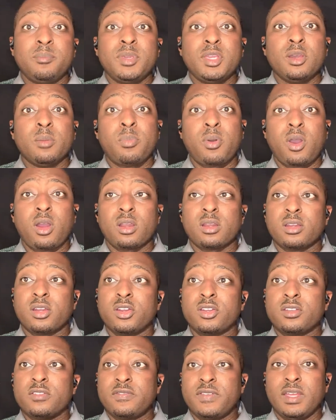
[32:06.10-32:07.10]
be a part of her
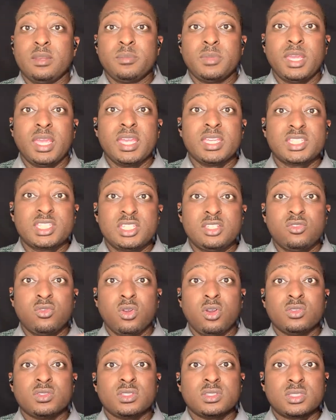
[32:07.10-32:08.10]
development as she
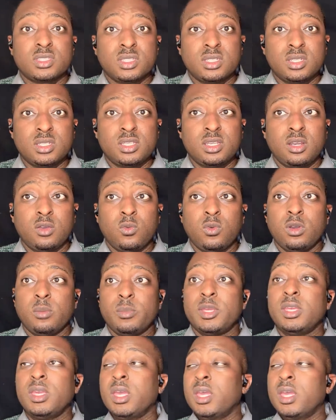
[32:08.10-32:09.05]
grows into a young woman.